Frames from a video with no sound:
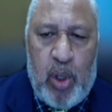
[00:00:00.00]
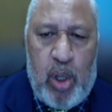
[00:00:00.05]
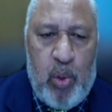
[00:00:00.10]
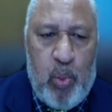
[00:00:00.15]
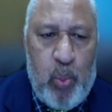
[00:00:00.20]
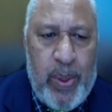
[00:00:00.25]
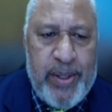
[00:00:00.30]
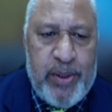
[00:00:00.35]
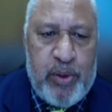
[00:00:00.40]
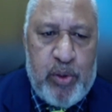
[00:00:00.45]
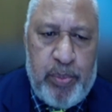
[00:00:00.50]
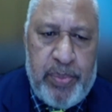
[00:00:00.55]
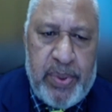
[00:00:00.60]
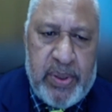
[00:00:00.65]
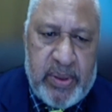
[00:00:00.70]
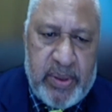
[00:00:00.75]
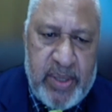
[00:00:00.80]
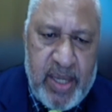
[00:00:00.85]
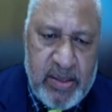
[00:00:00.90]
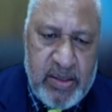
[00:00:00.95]
Don't wait to
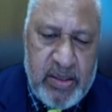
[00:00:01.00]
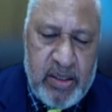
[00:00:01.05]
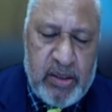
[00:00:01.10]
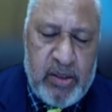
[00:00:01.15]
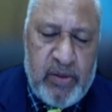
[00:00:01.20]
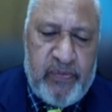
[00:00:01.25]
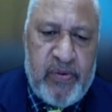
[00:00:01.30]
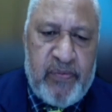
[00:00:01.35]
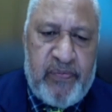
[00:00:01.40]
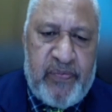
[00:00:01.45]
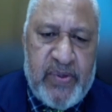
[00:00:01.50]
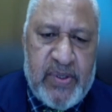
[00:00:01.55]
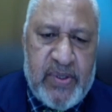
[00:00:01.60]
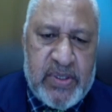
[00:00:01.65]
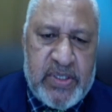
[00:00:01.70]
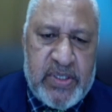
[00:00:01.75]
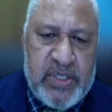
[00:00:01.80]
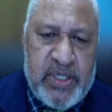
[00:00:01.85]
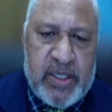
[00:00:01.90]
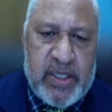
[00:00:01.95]
be tested if you
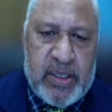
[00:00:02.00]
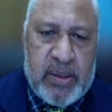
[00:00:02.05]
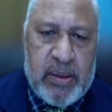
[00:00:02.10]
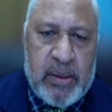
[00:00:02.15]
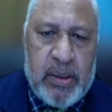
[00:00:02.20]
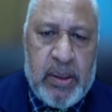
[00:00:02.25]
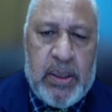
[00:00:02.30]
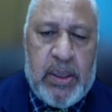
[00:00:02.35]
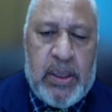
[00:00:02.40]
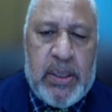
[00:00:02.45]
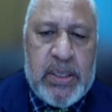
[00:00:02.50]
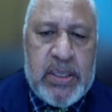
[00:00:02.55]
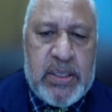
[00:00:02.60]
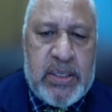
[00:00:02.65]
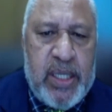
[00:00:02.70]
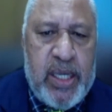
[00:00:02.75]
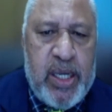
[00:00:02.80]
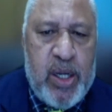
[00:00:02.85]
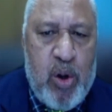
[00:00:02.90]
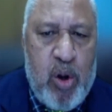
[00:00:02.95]
feel sick.
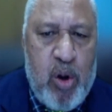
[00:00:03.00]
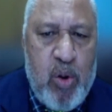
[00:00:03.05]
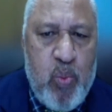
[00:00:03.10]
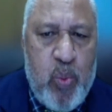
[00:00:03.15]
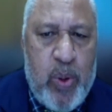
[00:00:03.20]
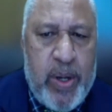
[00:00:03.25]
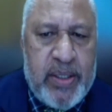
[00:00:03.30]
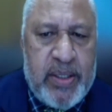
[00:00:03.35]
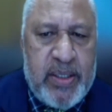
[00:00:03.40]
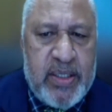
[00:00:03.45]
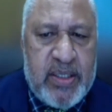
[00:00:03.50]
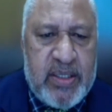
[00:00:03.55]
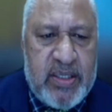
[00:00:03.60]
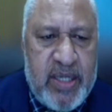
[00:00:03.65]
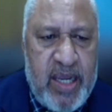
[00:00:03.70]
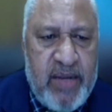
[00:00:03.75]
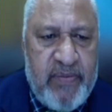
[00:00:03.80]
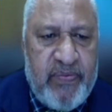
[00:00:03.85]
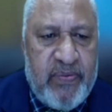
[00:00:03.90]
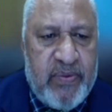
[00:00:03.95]
Stay home where it is
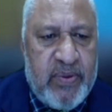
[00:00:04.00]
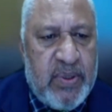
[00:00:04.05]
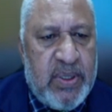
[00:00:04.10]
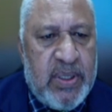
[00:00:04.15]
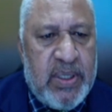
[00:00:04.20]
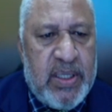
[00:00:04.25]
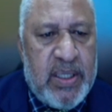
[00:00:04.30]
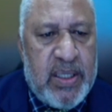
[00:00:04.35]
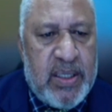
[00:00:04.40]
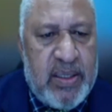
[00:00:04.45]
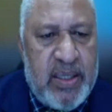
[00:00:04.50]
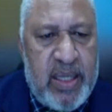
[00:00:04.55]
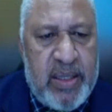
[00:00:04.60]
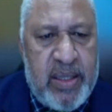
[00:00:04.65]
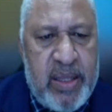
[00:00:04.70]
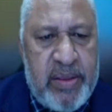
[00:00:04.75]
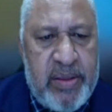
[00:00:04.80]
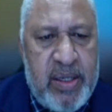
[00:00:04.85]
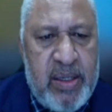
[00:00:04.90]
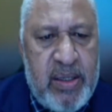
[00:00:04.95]
safe
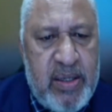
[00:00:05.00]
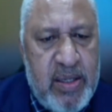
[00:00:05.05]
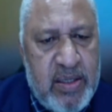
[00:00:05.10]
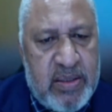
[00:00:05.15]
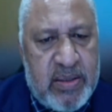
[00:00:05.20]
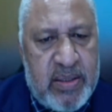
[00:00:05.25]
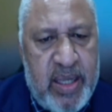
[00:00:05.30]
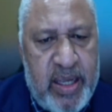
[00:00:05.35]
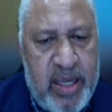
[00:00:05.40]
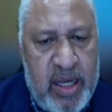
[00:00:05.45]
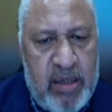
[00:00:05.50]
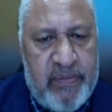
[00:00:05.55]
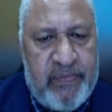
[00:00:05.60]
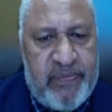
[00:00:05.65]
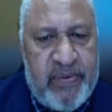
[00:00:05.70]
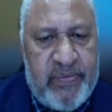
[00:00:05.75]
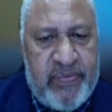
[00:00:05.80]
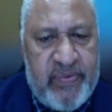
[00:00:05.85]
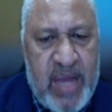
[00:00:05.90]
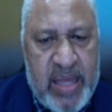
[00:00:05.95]
rather than risk the
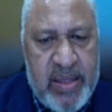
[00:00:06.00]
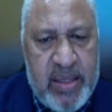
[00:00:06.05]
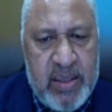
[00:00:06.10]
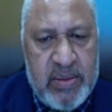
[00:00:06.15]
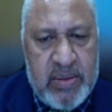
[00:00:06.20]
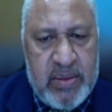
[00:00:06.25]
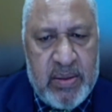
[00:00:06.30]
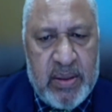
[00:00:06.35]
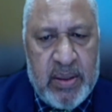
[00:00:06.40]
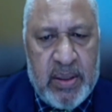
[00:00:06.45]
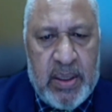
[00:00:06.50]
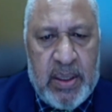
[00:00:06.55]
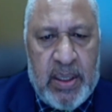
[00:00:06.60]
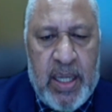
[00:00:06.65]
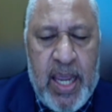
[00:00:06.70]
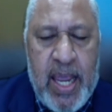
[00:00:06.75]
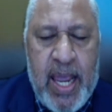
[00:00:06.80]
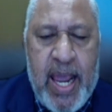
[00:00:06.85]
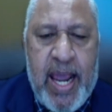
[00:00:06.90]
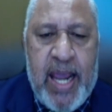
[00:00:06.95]
health of others.
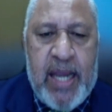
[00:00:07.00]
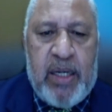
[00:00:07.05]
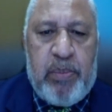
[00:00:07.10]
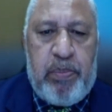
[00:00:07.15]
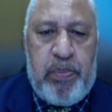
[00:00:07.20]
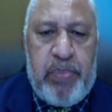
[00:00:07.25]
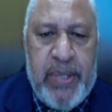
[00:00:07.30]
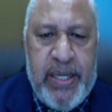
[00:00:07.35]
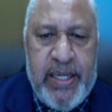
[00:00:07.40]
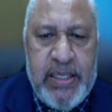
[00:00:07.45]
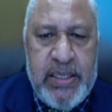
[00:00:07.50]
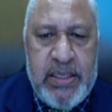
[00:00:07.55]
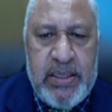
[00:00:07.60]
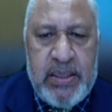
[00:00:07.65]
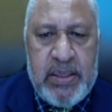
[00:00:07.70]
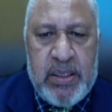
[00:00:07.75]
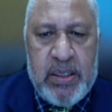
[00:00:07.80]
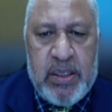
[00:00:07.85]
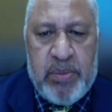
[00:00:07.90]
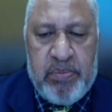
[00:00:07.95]
And
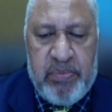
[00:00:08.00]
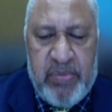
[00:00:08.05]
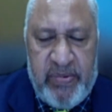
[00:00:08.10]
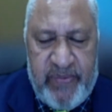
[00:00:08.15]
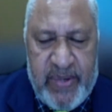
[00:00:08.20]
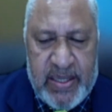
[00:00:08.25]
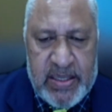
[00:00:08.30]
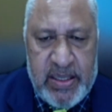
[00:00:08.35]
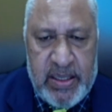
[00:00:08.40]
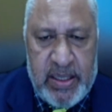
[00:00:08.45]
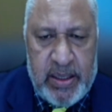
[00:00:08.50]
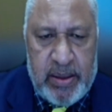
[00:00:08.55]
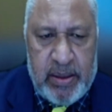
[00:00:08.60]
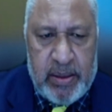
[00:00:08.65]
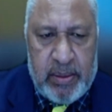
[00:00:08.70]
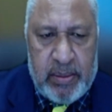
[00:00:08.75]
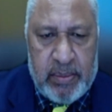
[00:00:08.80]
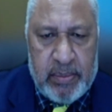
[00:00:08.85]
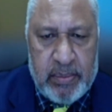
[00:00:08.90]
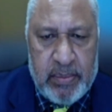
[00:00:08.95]
please be
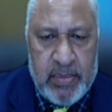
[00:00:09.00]
vaccinated.